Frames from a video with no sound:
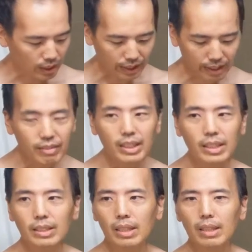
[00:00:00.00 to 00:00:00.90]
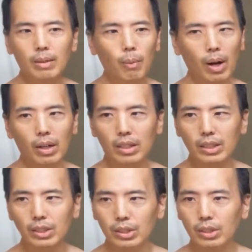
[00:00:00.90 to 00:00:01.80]
I have these
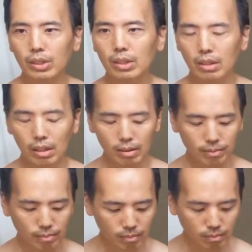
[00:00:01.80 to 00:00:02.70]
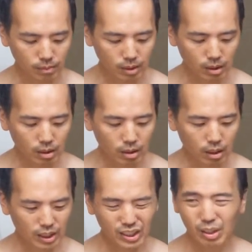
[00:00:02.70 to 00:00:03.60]
wireless, no,
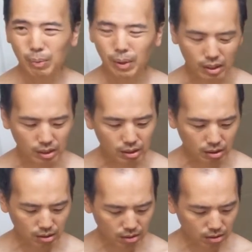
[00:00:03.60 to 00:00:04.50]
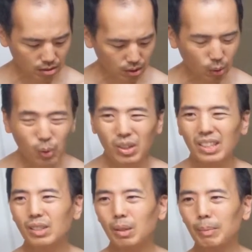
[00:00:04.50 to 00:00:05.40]
I guess they are wireless.
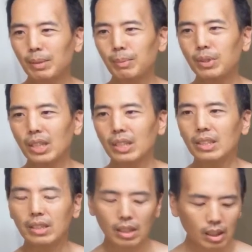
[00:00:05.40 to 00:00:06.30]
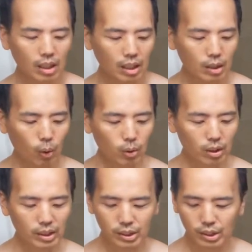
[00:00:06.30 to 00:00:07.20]
Cordless though makes more sense.
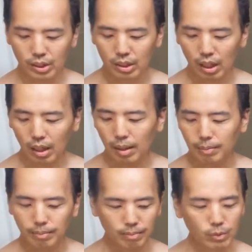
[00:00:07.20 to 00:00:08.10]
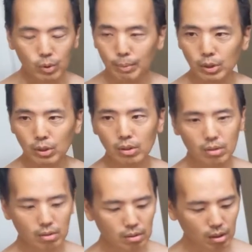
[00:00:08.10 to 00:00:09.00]
Cordless trimmers
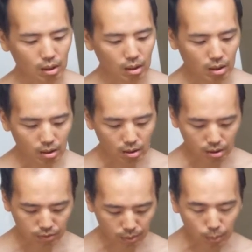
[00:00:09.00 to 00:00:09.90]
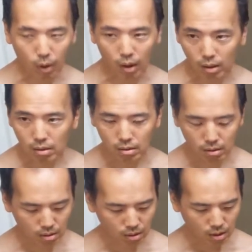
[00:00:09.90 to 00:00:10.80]
from Wall,
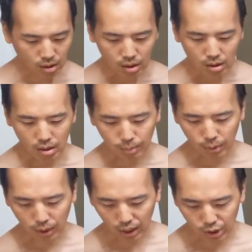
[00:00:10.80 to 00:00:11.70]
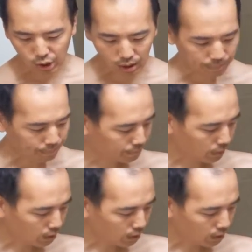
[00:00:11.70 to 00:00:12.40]
W-A-H-L.